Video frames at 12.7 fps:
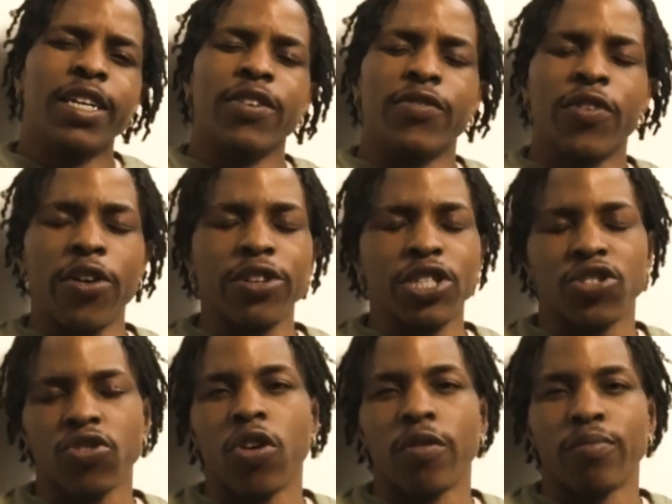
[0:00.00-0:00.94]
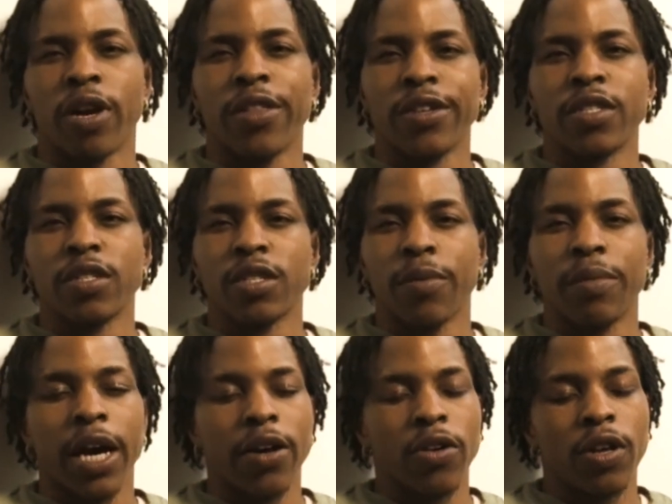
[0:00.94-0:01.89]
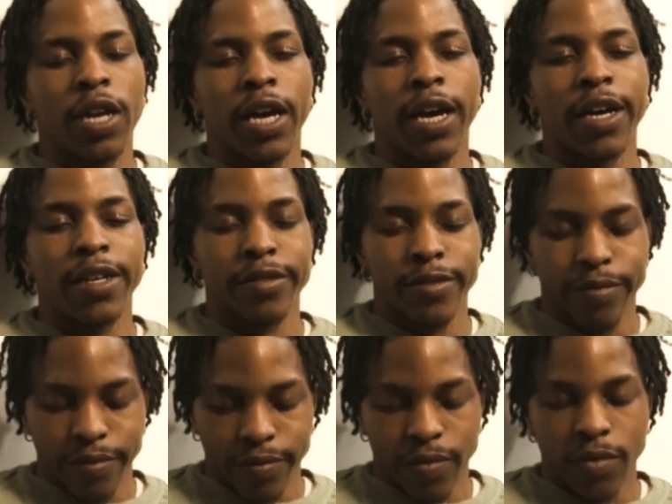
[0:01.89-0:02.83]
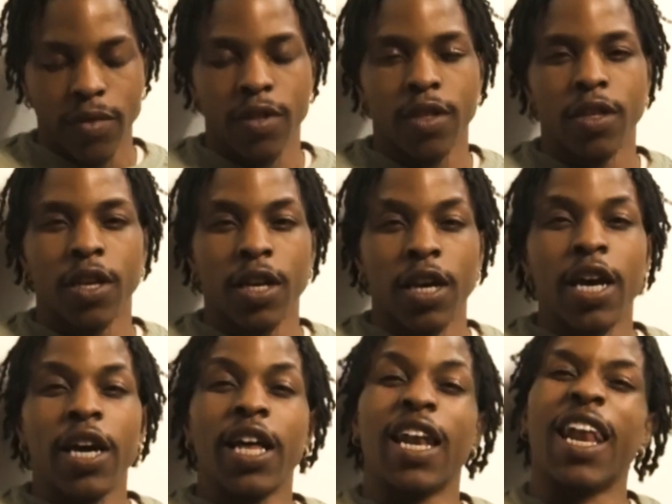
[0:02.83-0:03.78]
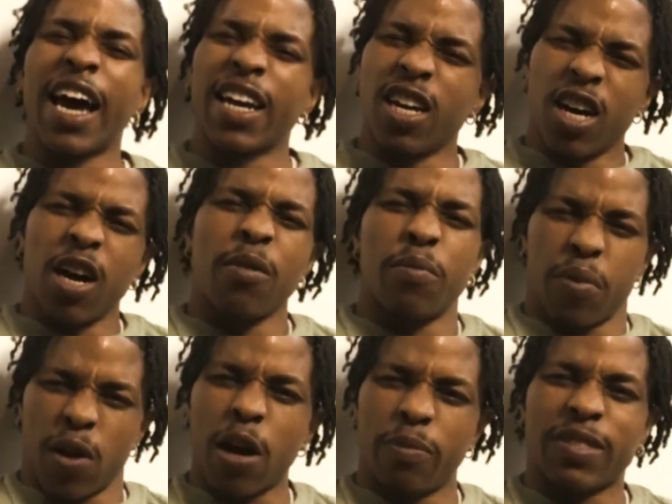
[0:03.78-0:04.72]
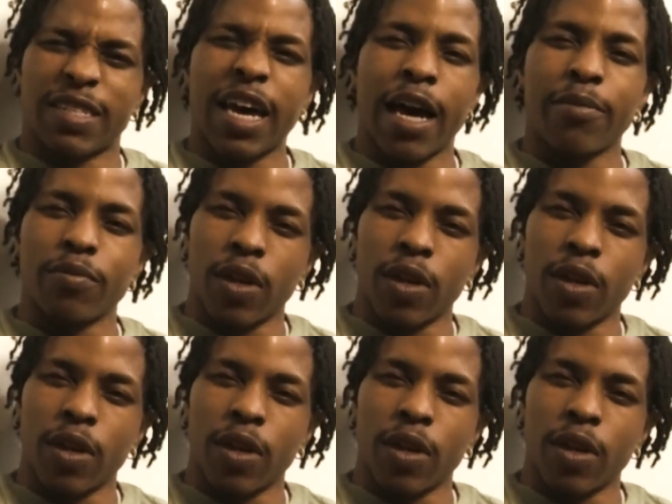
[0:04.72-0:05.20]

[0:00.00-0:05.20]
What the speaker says: Very strong, brother. I'm not gonna lie. A lot of up top.